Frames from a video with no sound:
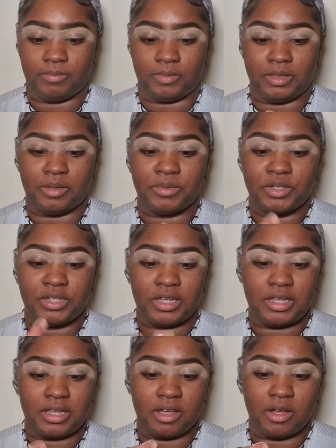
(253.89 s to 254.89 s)
Let me
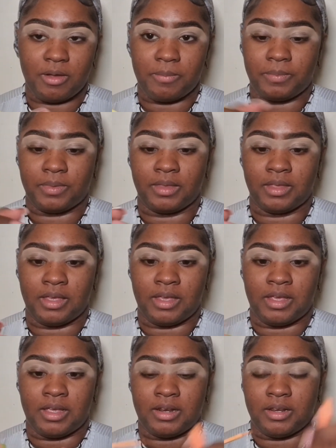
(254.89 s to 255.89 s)
shake it up.
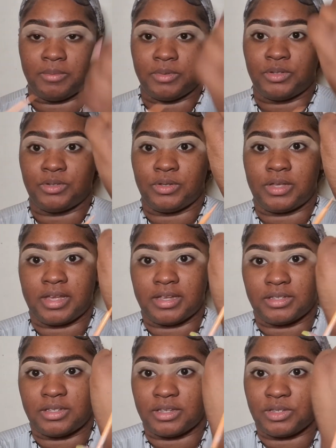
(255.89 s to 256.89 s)
Let me show you
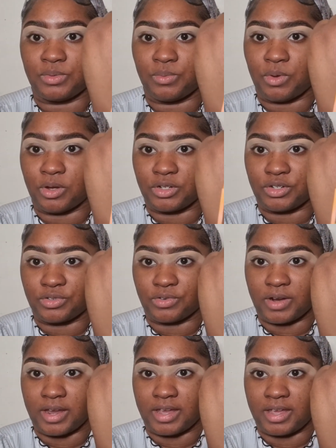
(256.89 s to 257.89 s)
guys a swatch
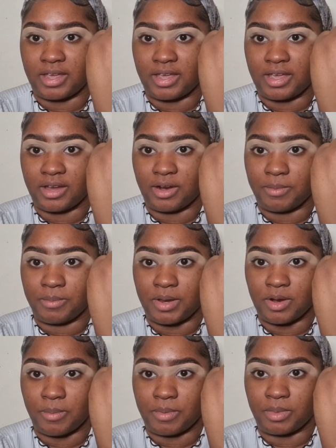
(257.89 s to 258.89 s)
right here. It may
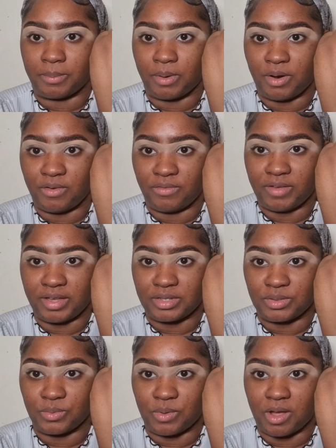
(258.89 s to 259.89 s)
not be the
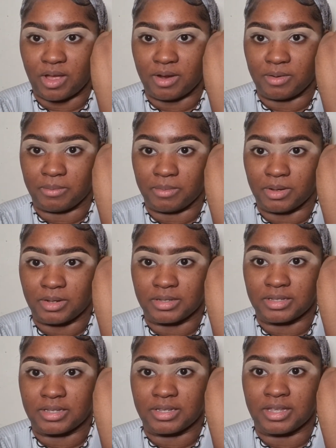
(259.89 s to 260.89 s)
perfect one,
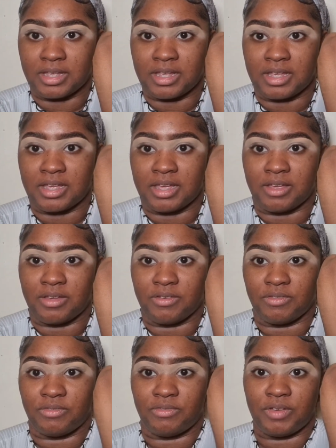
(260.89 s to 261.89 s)
but
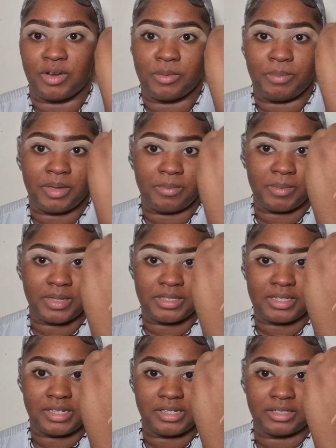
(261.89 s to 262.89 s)
very pigmented.